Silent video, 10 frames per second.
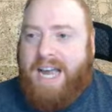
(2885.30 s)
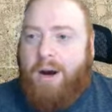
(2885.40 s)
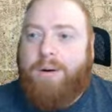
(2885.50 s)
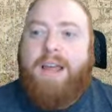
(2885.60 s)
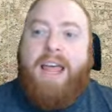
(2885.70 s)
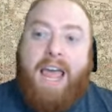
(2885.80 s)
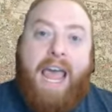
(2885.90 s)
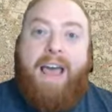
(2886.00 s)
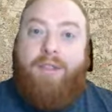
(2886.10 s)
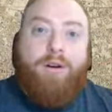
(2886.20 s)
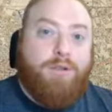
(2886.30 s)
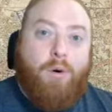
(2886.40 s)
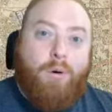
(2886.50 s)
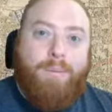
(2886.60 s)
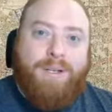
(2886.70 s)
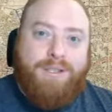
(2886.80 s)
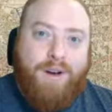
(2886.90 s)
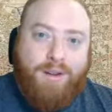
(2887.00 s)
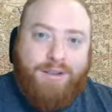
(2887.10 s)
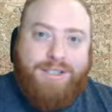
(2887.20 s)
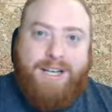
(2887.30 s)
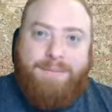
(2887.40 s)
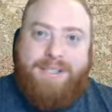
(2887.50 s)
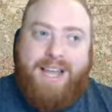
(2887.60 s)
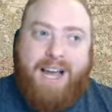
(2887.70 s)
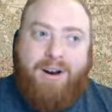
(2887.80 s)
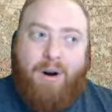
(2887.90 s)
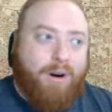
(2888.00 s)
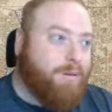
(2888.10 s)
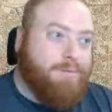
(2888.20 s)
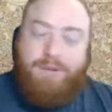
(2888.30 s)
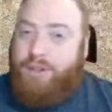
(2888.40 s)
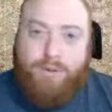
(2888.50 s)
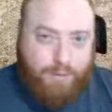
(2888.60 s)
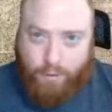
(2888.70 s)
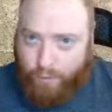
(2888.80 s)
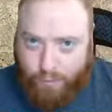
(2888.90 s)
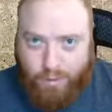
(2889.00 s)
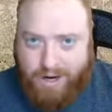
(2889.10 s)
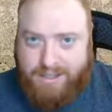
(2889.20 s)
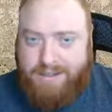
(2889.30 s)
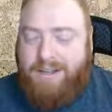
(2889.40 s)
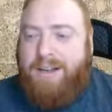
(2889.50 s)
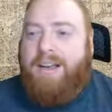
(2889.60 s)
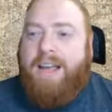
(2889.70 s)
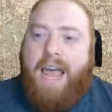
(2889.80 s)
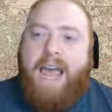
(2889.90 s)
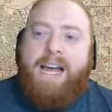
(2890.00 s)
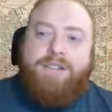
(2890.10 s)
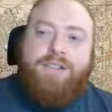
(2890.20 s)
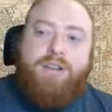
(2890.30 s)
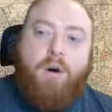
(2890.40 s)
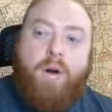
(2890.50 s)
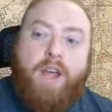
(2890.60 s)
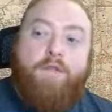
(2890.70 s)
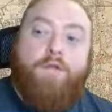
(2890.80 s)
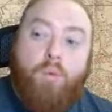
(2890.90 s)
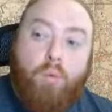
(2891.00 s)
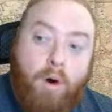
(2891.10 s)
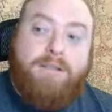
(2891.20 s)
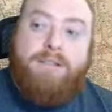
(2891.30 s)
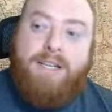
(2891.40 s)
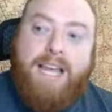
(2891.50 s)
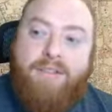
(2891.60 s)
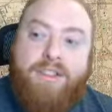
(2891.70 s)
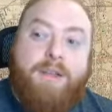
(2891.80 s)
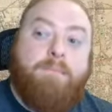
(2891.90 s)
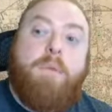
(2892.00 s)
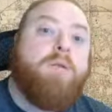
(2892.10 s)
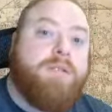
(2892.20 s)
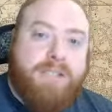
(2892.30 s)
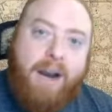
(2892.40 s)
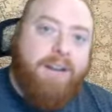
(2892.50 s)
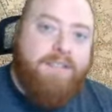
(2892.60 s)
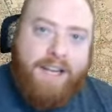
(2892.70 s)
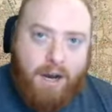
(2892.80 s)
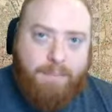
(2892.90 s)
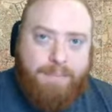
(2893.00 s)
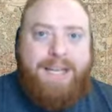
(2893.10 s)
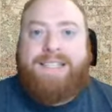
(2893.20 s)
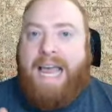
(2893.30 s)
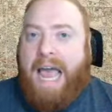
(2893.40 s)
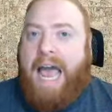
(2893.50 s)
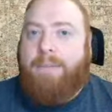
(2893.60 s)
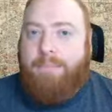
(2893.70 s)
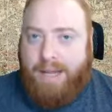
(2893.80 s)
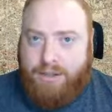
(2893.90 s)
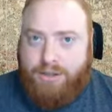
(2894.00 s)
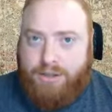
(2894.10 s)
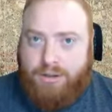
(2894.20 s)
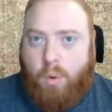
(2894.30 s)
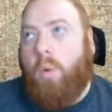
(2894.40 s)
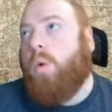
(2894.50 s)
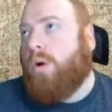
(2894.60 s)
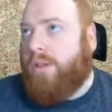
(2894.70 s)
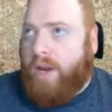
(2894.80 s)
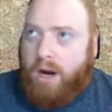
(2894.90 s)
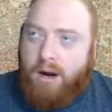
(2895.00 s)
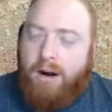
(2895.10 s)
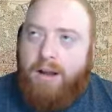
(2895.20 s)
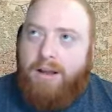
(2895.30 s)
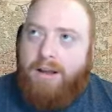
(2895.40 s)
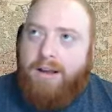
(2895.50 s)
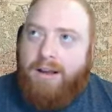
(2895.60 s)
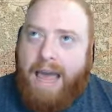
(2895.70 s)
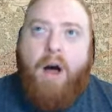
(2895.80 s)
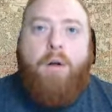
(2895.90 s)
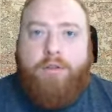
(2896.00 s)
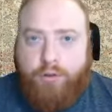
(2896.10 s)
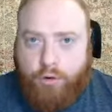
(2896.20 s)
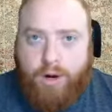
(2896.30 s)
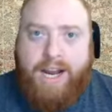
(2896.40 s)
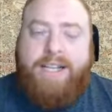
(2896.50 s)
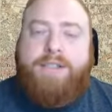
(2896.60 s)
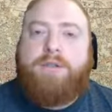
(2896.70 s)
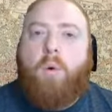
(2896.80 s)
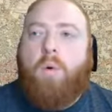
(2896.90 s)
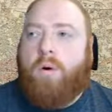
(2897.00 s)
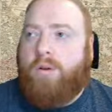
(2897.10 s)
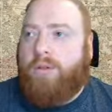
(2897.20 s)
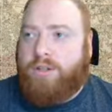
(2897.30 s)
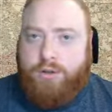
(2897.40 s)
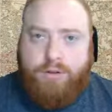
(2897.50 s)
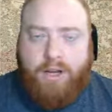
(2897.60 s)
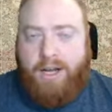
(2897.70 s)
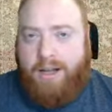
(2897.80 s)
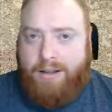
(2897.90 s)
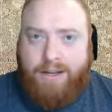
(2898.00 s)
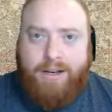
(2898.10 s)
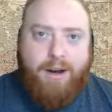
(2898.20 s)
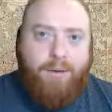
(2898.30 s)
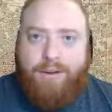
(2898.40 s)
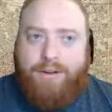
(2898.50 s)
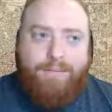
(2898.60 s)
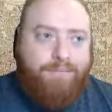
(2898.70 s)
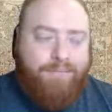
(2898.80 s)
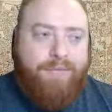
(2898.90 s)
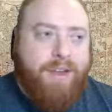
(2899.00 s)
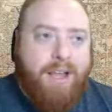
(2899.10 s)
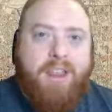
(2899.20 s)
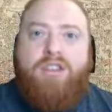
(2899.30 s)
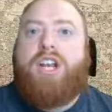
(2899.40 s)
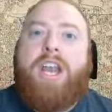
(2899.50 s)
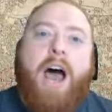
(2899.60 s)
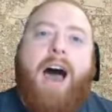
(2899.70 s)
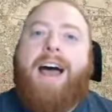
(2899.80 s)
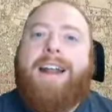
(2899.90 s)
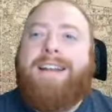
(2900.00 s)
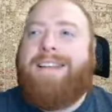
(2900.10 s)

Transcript: out and there's a whole bunch of other SNPs that aren't useful for it and so if you want to get the most out of a company's admixture or their health traits or the uh, you know the the non